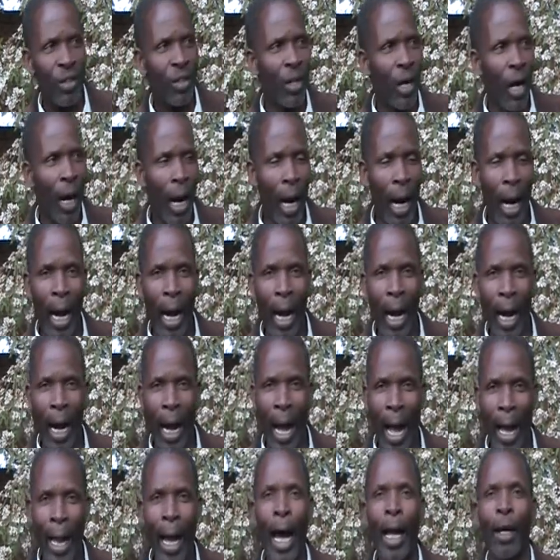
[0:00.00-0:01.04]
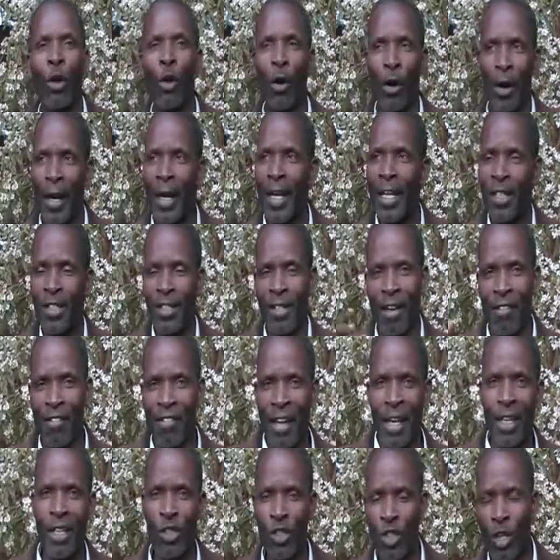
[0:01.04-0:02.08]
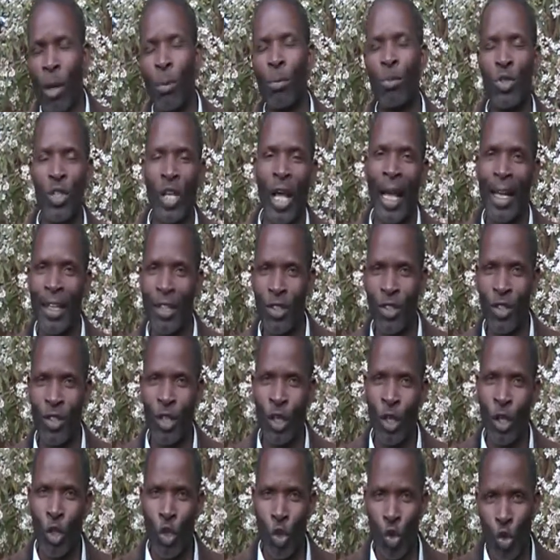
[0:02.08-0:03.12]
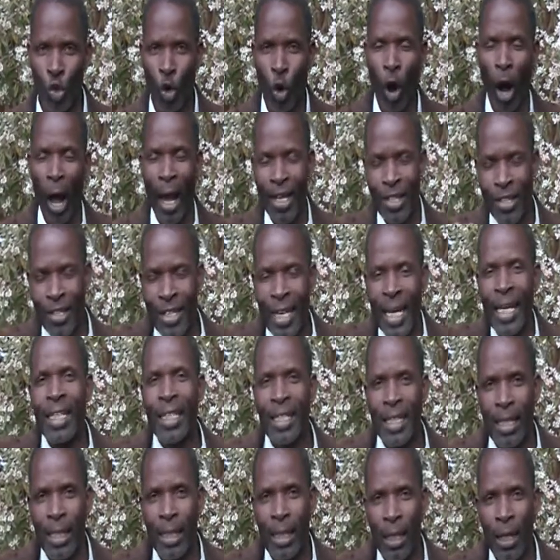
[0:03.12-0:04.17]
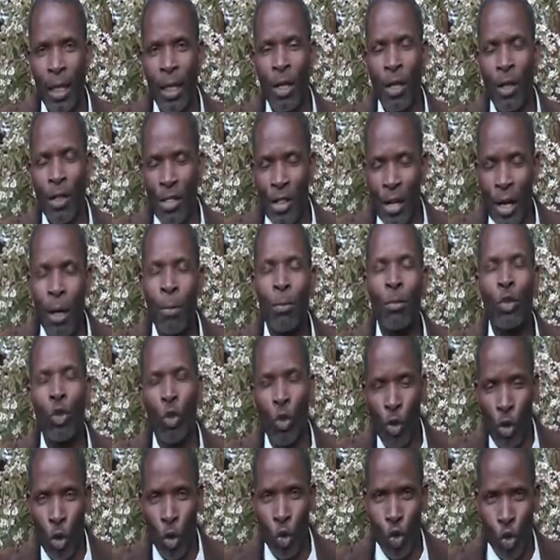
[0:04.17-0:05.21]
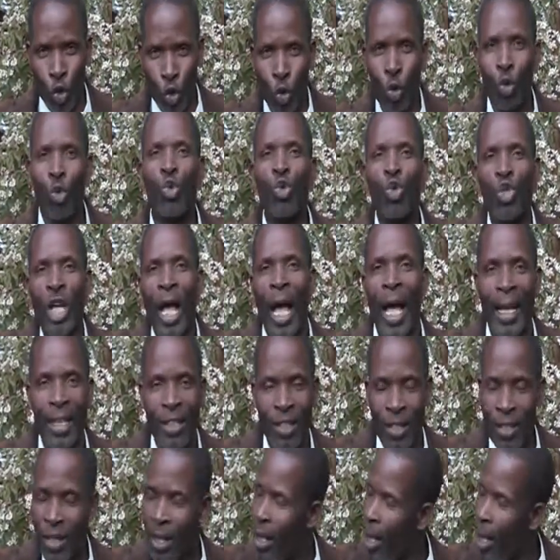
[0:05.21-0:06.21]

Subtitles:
I had already surveyed some sites, so I sent them to those 2 sites,